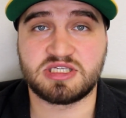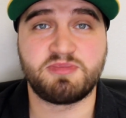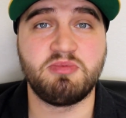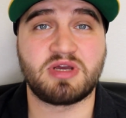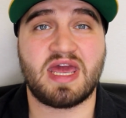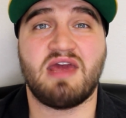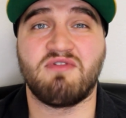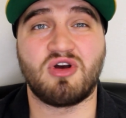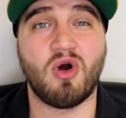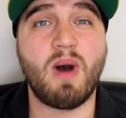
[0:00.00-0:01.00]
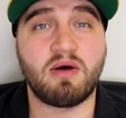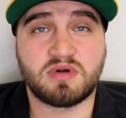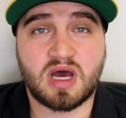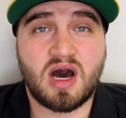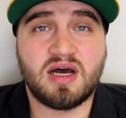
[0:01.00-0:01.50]
Some people can't even go out
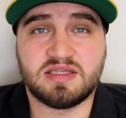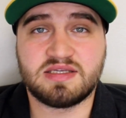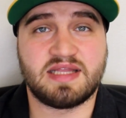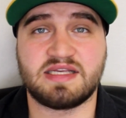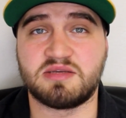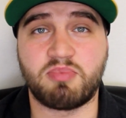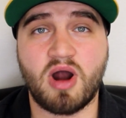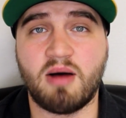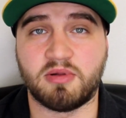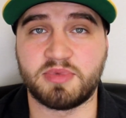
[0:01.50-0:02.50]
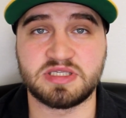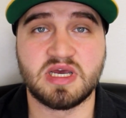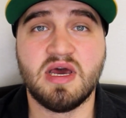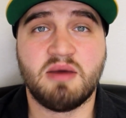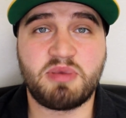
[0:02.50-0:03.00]
and hunt. And that's the problem,
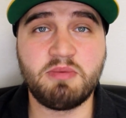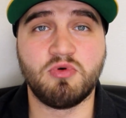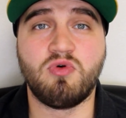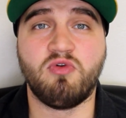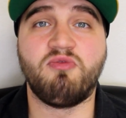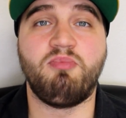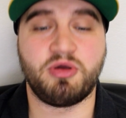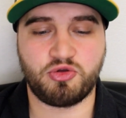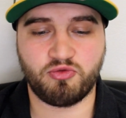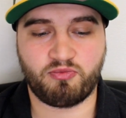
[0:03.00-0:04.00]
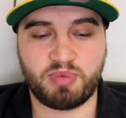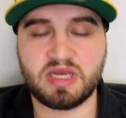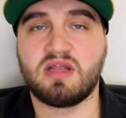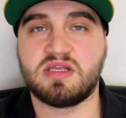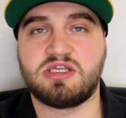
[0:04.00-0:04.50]
is people who've
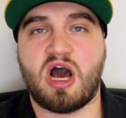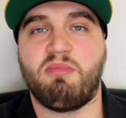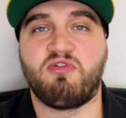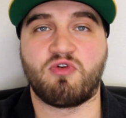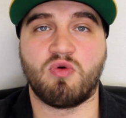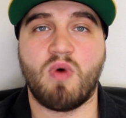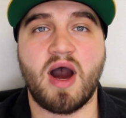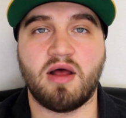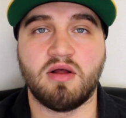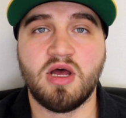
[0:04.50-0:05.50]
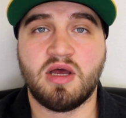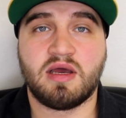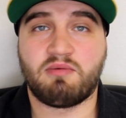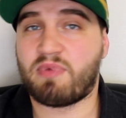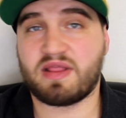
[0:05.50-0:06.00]
been in this hobby for a while
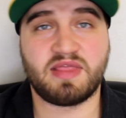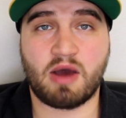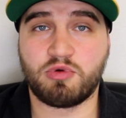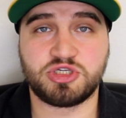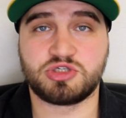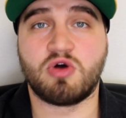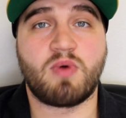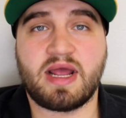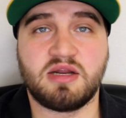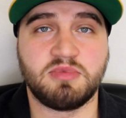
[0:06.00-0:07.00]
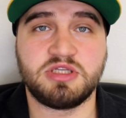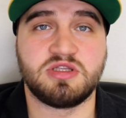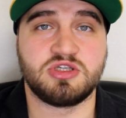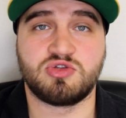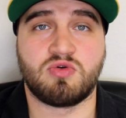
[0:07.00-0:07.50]
that would just go randomly to
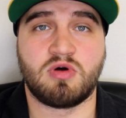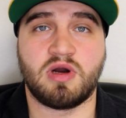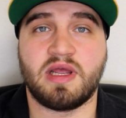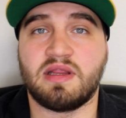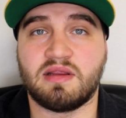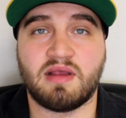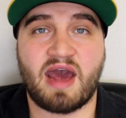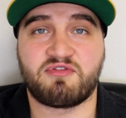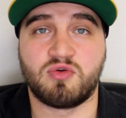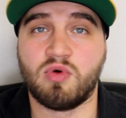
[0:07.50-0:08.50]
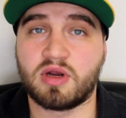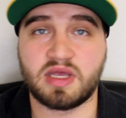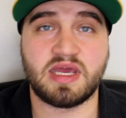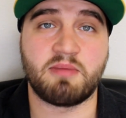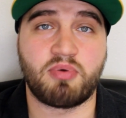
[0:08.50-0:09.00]
the store and after work
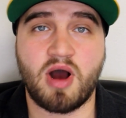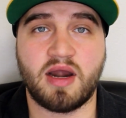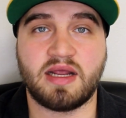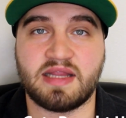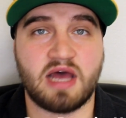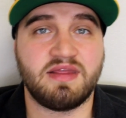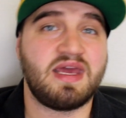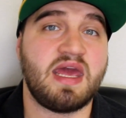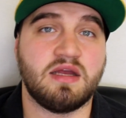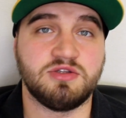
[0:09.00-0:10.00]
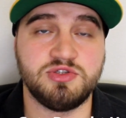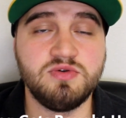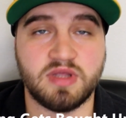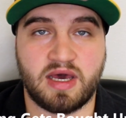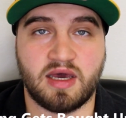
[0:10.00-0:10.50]
and get product, now they can't
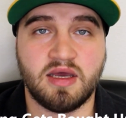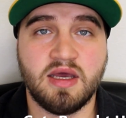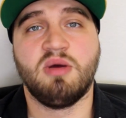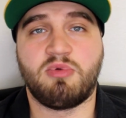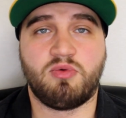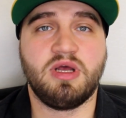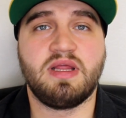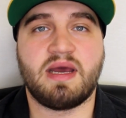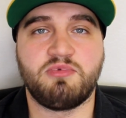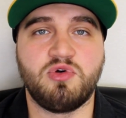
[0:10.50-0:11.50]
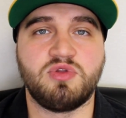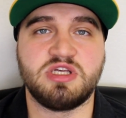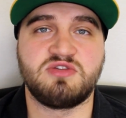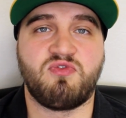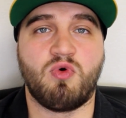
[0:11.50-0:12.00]
do that. But really, I'm doing
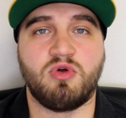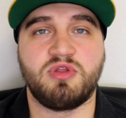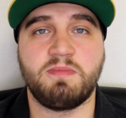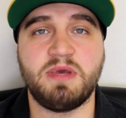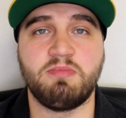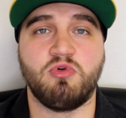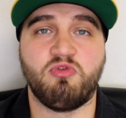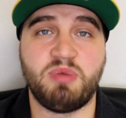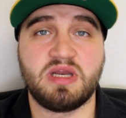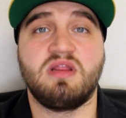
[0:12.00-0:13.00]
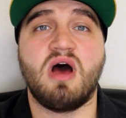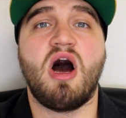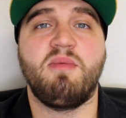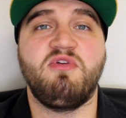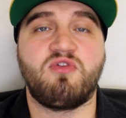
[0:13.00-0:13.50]
this for the people who've been in the
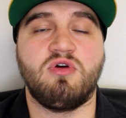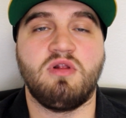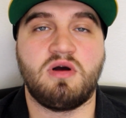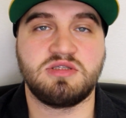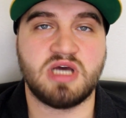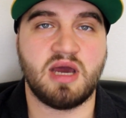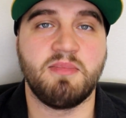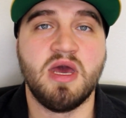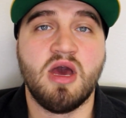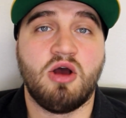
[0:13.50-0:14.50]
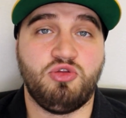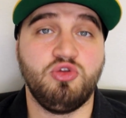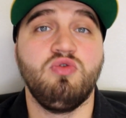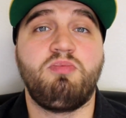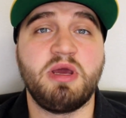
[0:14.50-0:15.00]
hobby for a long time,
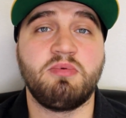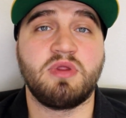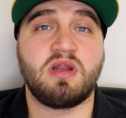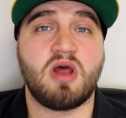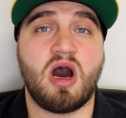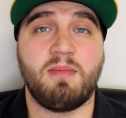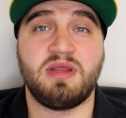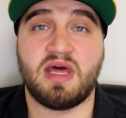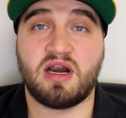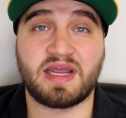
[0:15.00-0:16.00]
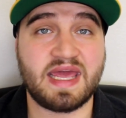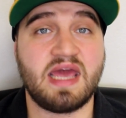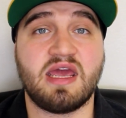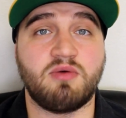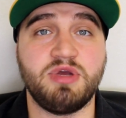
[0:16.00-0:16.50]
new people in the hobby that
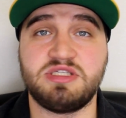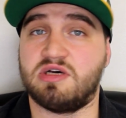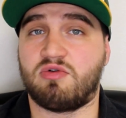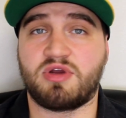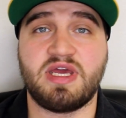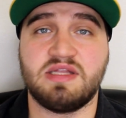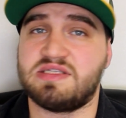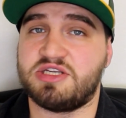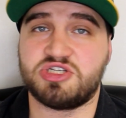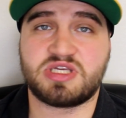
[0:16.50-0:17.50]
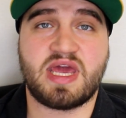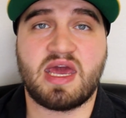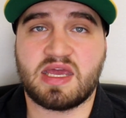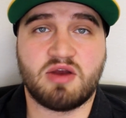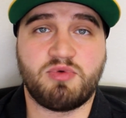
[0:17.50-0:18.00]
can't get retail, or kids that just
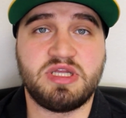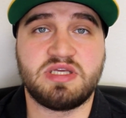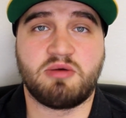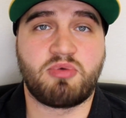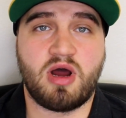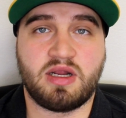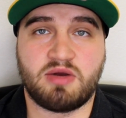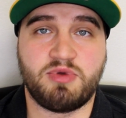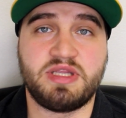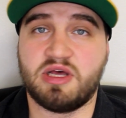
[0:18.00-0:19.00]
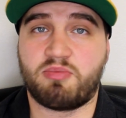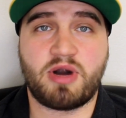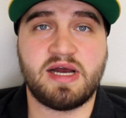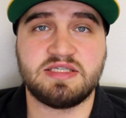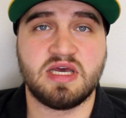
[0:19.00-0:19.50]
can't get retail product at retail
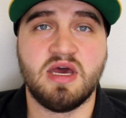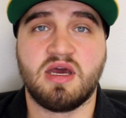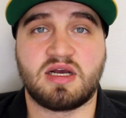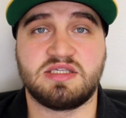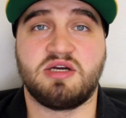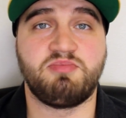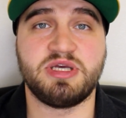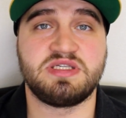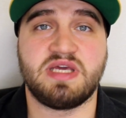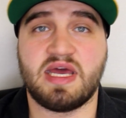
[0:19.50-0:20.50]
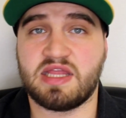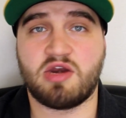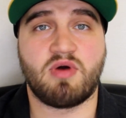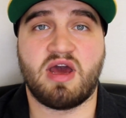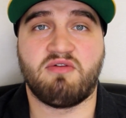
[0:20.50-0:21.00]
price because they're busy and they
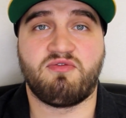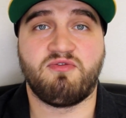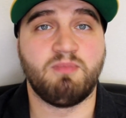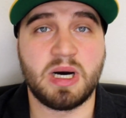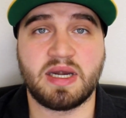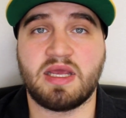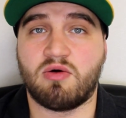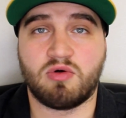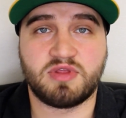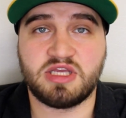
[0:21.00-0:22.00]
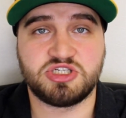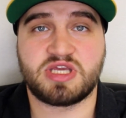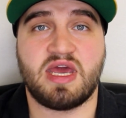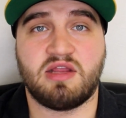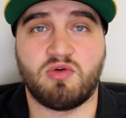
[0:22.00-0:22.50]
don't have money, or they
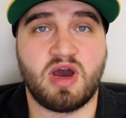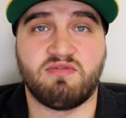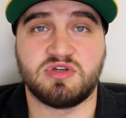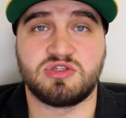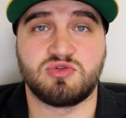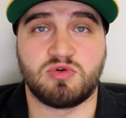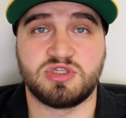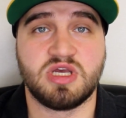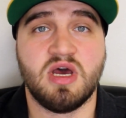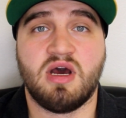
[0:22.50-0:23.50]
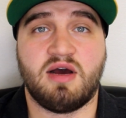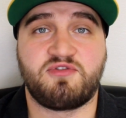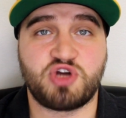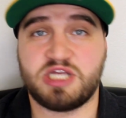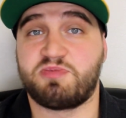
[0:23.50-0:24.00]
just don't have a source
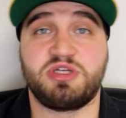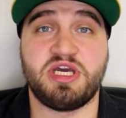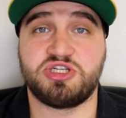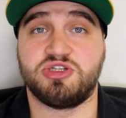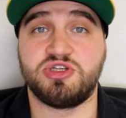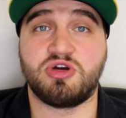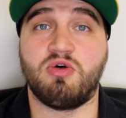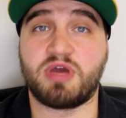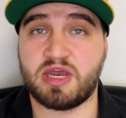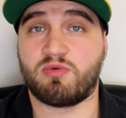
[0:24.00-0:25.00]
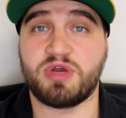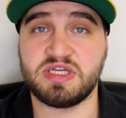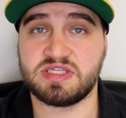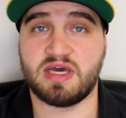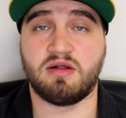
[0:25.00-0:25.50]
of transportation to go get
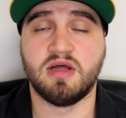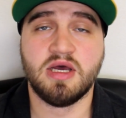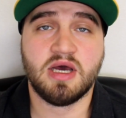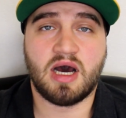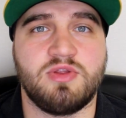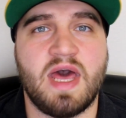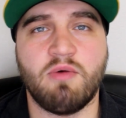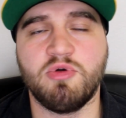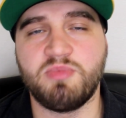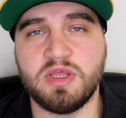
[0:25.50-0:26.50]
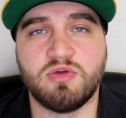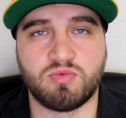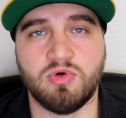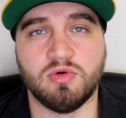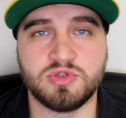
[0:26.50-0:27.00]
retail. So that would be the
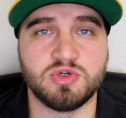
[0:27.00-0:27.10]
rule.